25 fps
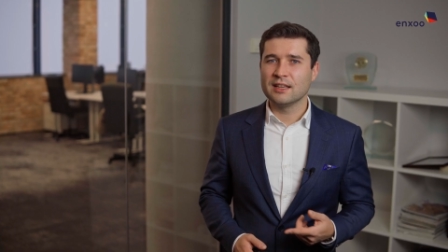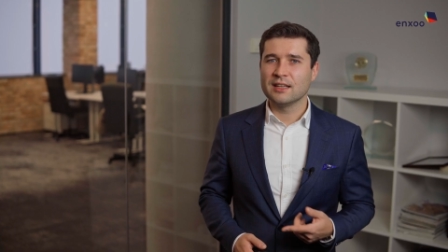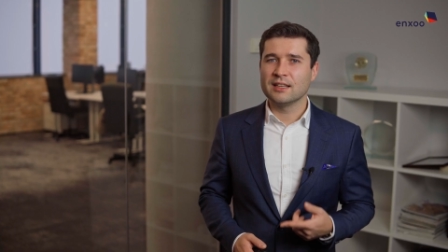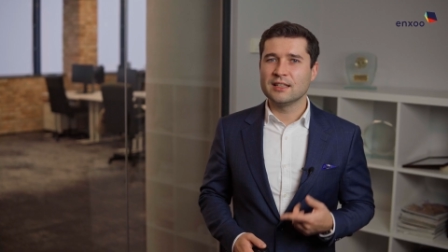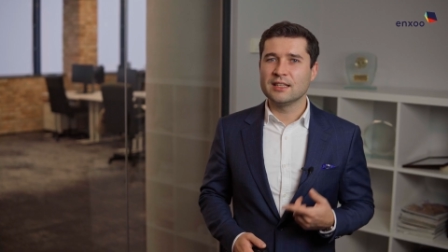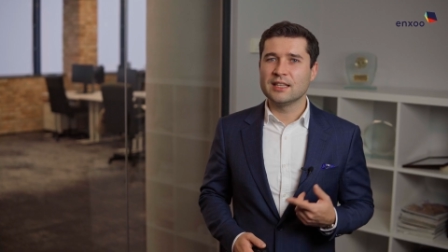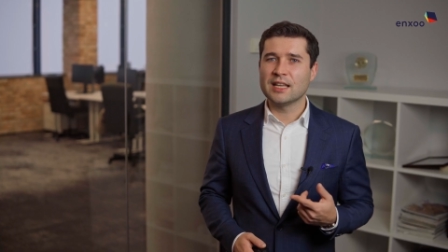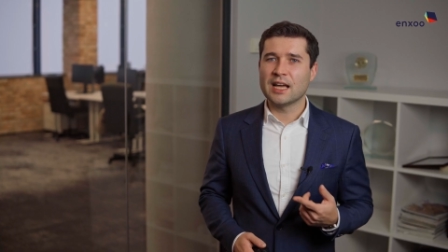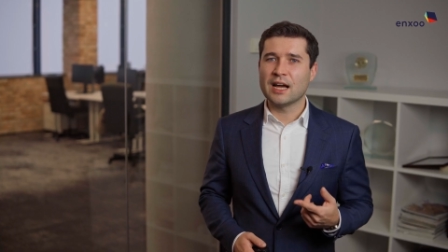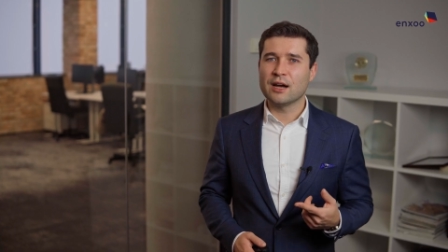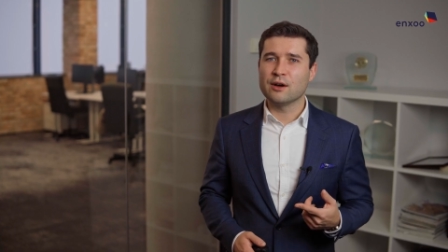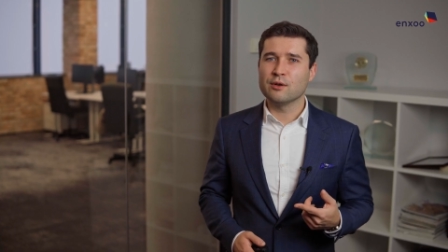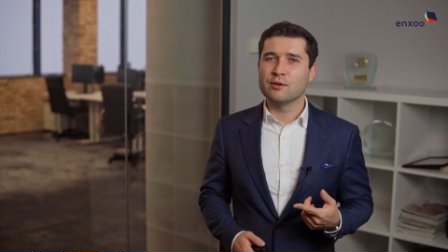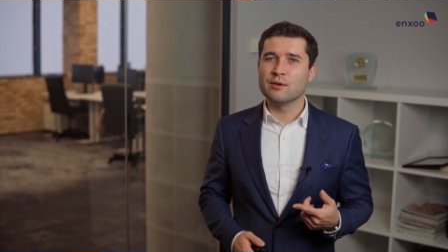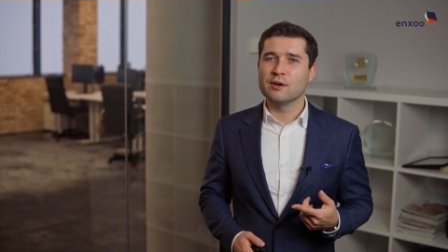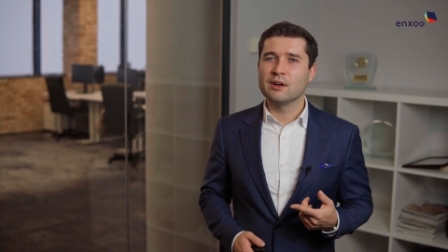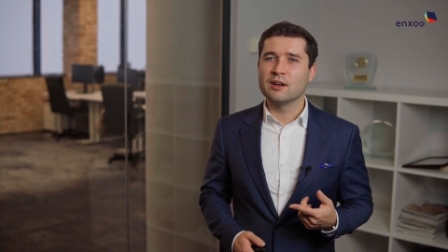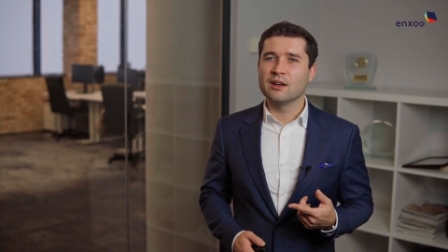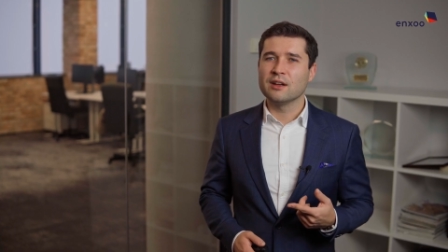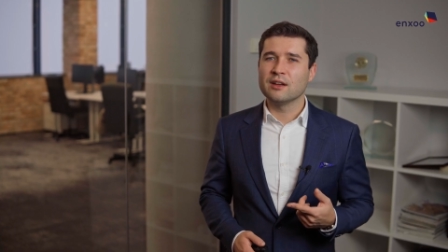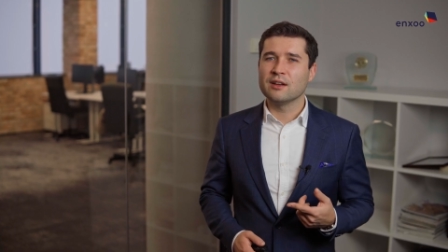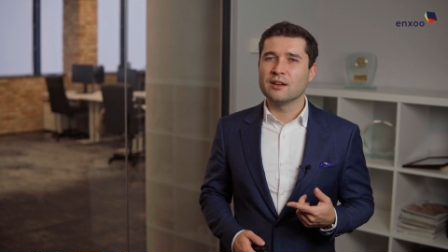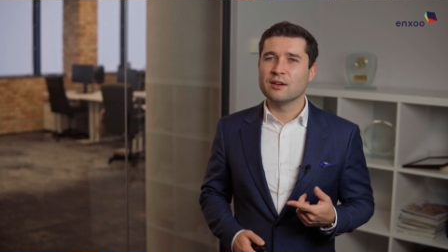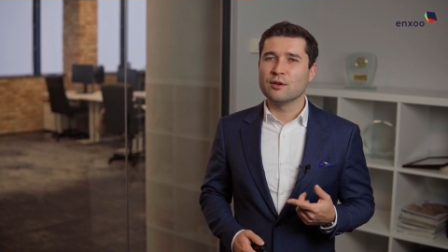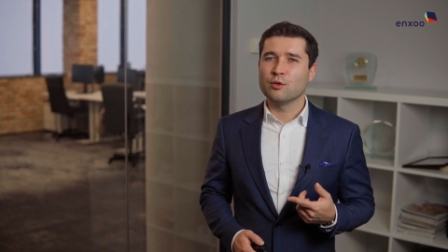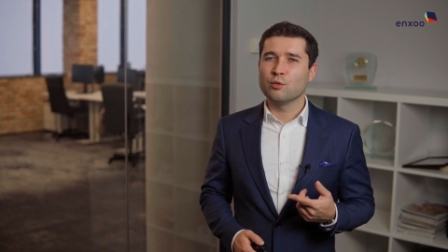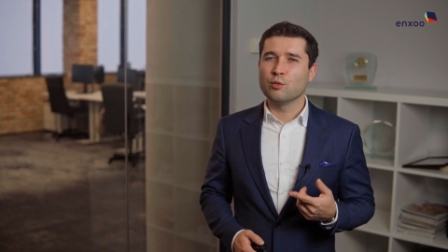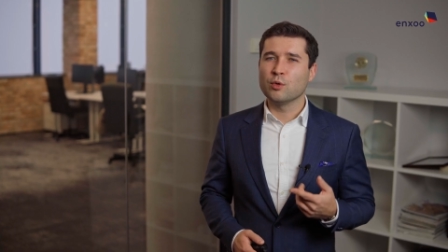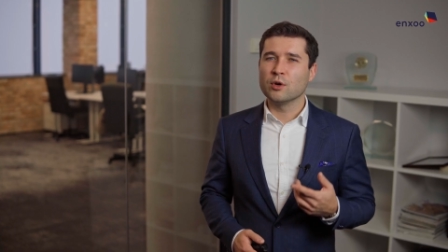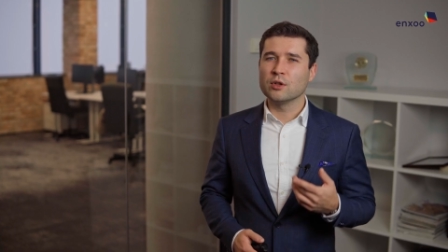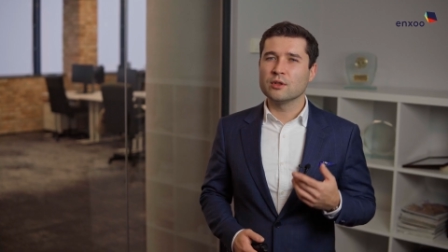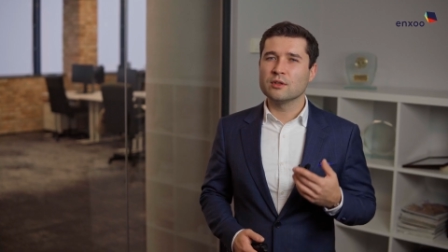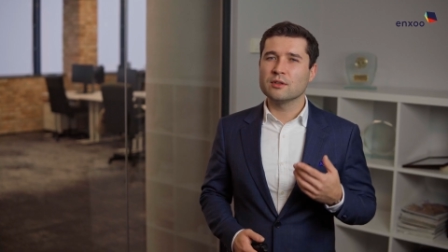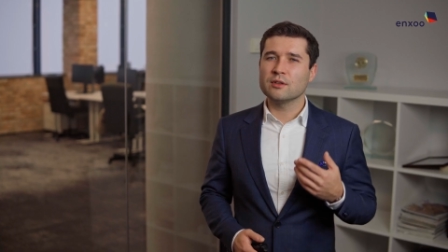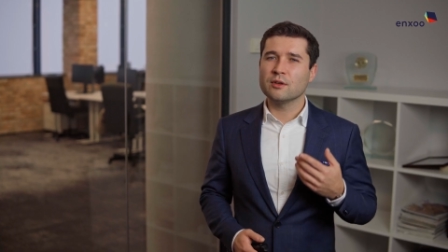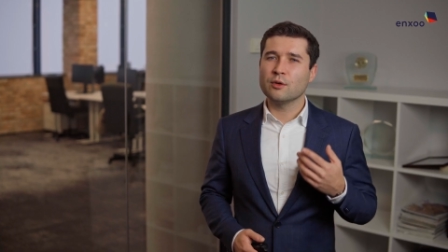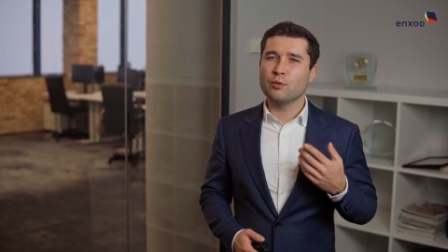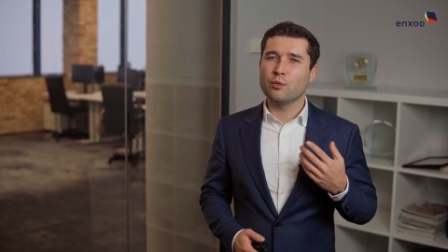Now,
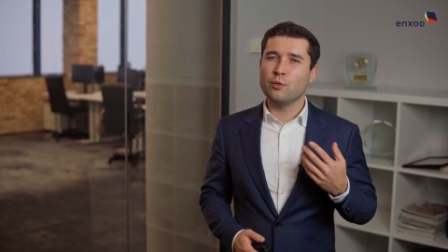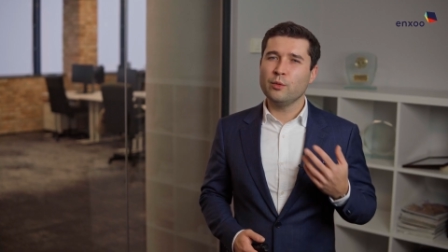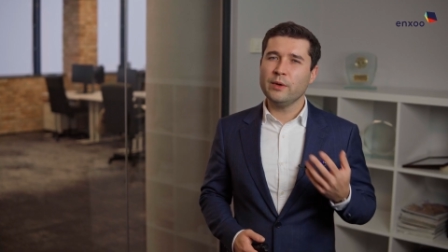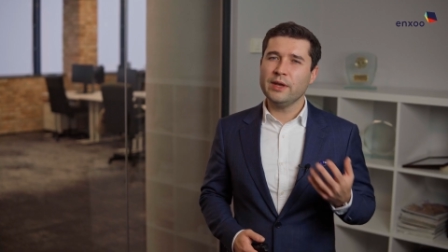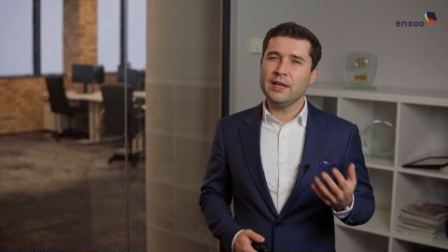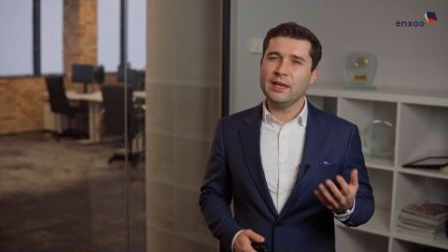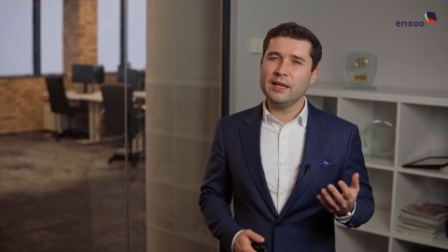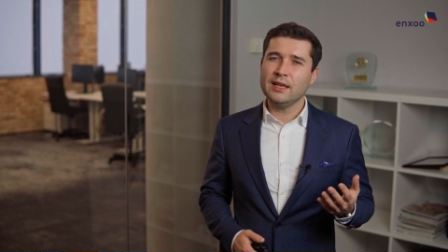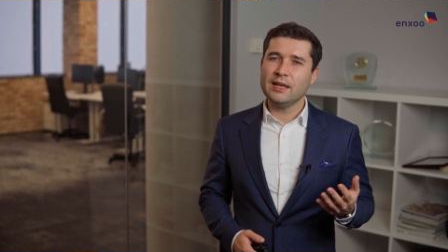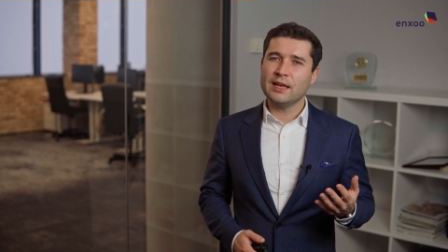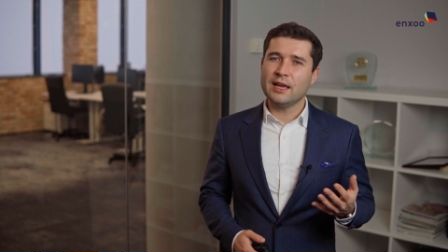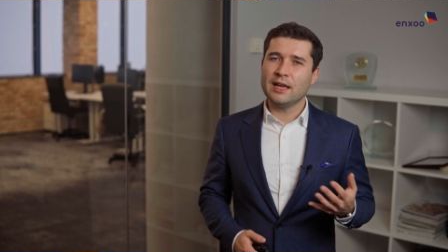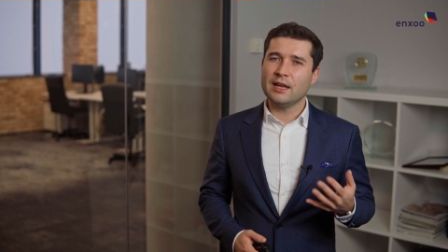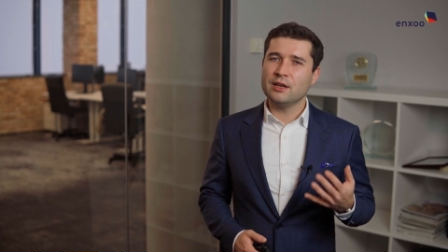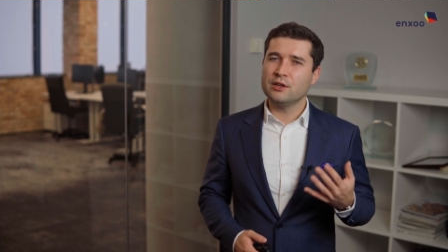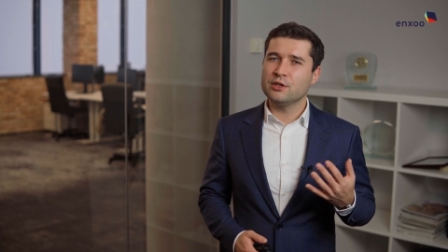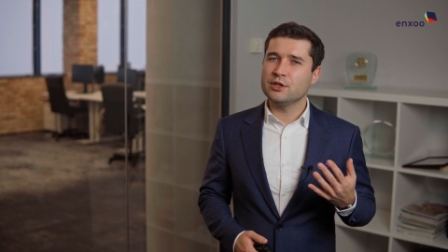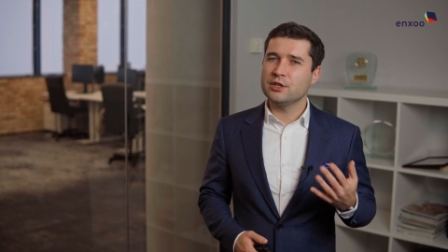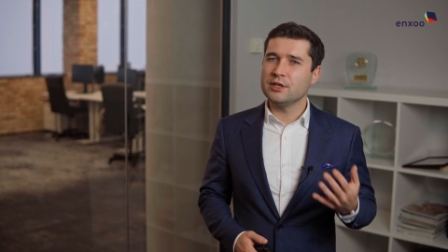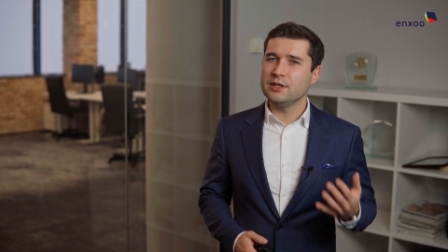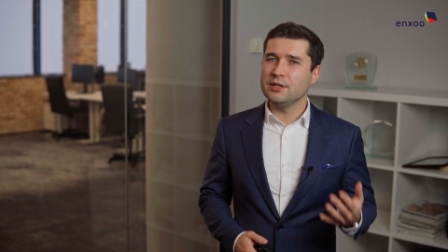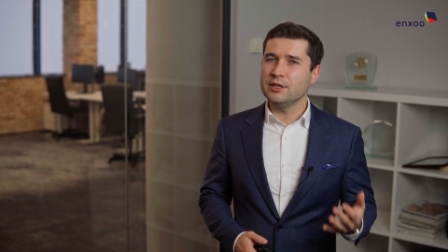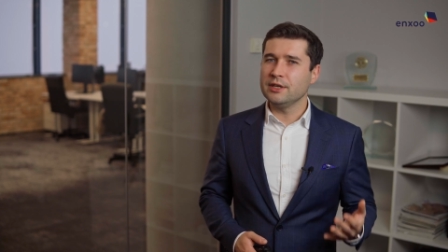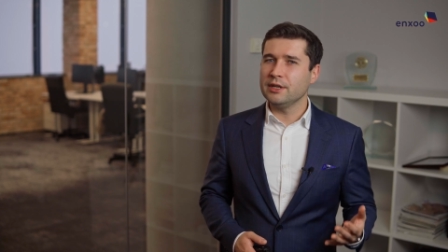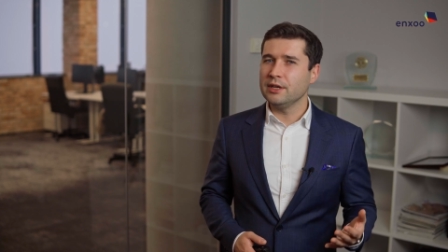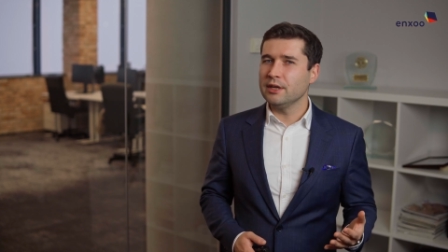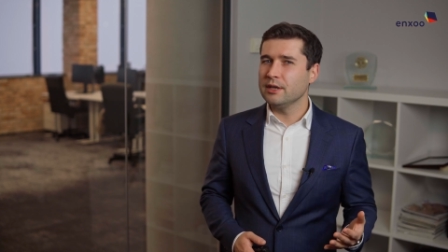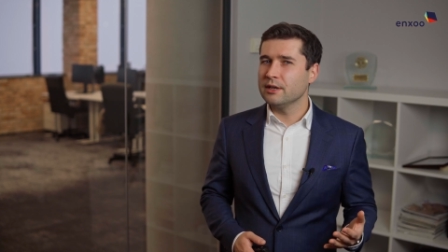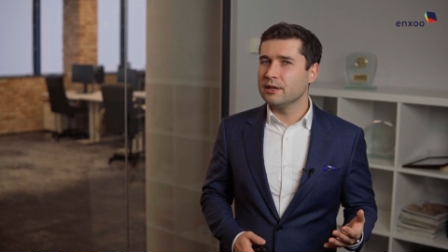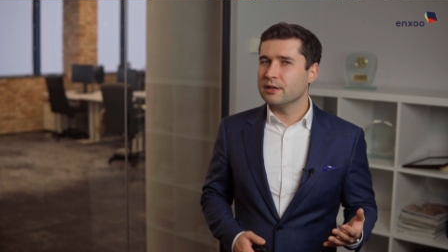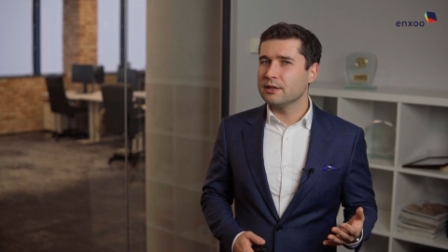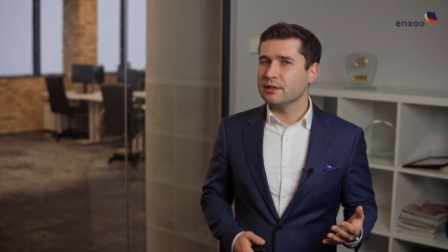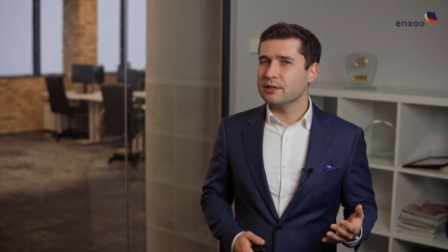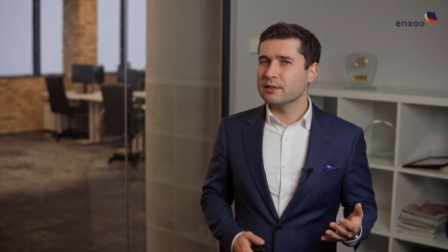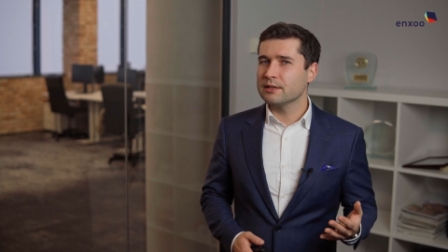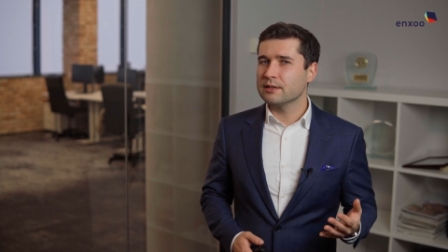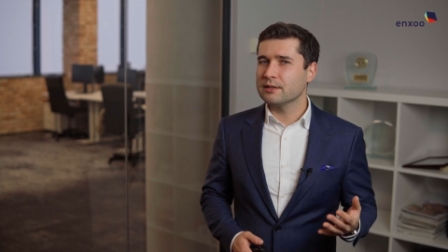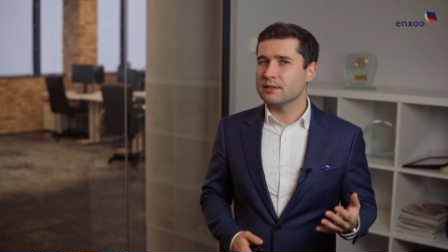what we
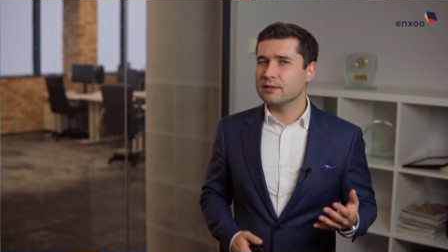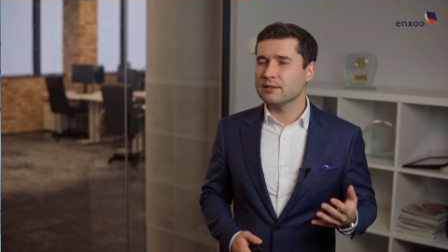engineers,